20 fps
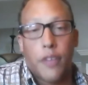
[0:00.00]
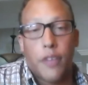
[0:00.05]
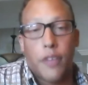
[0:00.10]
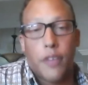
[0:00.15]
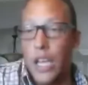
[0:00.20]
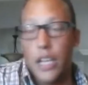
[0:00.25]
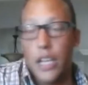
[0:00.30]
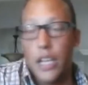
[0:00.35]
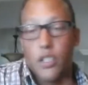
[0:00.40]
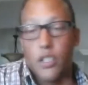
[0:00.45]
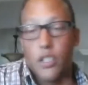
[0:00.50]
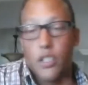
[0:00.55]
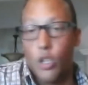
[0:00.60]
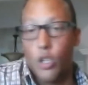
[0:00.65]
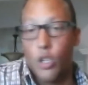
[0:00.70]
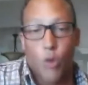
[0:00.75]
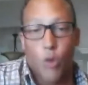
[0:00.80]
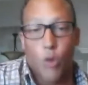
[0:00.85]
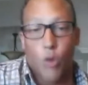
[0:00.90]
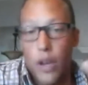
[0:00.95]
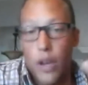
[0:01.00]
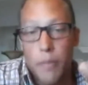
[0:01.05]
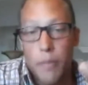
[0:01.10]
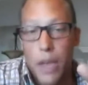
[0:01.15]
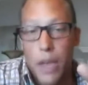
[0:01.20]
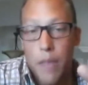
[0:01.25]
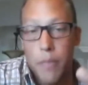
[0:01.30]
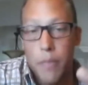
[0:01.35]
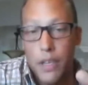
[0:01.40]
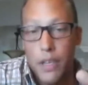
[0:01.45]
It's
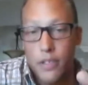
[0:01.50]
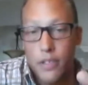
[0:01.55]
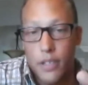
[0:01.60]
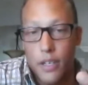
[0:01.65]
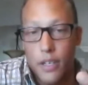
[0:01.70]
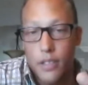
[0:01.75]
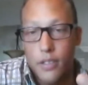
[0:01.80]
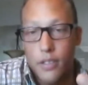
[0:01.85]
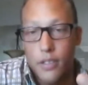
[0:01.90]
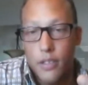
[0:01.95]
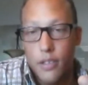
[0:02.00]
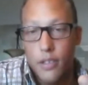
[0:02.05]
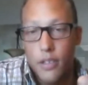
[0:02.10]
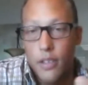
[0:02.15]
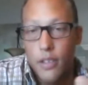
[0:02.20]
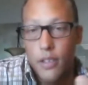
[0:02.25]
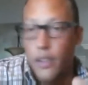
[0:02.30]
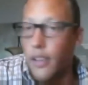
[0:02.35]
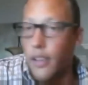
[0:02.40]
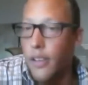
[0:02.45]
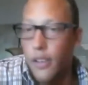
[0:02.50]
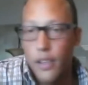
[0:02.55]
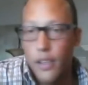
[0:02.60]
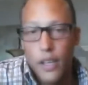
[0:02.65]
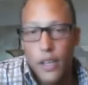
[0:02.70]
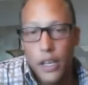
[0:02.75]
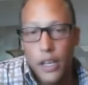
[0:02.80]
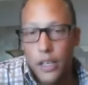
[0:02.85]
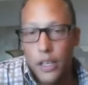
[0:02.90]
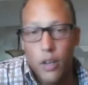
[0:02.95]
growing my business.
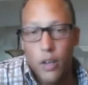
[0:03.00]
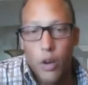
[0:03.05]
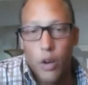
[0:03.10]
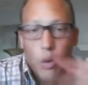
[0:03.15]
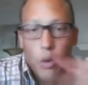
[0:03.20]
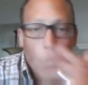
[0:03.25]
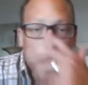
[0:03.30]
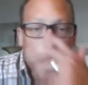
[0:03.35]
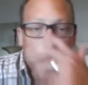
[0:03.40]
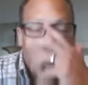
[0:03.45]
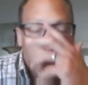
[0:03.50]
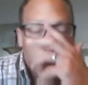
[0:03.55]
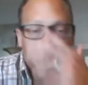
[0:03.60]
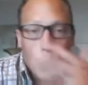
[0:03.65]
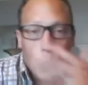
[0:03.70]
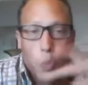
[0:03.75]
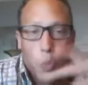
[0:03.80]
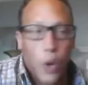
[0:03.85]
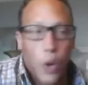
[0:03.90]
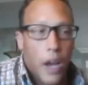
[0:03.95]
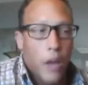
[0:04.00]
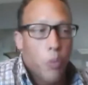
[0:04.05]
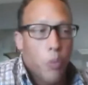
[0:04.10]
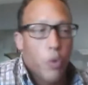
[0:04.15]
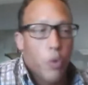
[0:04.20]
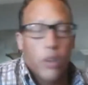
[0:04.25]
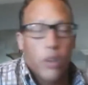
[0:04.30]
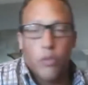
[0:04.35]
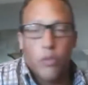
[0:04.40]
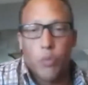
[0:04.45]
Why
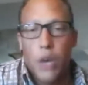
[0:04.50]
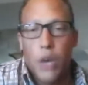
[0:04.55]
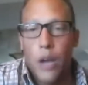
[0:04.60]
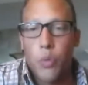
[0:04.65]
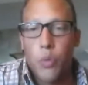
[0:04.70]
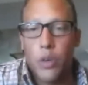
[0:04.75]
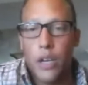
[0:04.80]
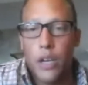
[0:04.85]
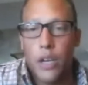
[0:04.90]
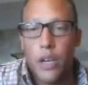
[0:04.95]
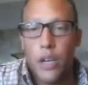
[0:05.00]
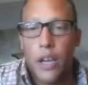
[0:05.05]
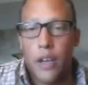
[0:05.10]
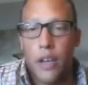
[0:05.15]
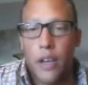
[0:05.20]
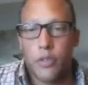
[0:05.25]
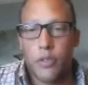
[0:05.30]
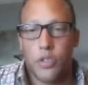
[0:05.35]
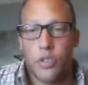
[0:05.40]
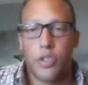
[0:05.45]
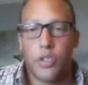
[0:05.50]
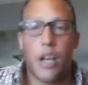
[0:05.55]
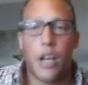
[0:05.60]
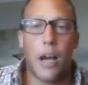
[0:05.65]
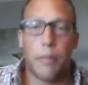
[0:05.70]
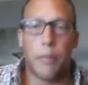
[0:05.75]
would I ever stop?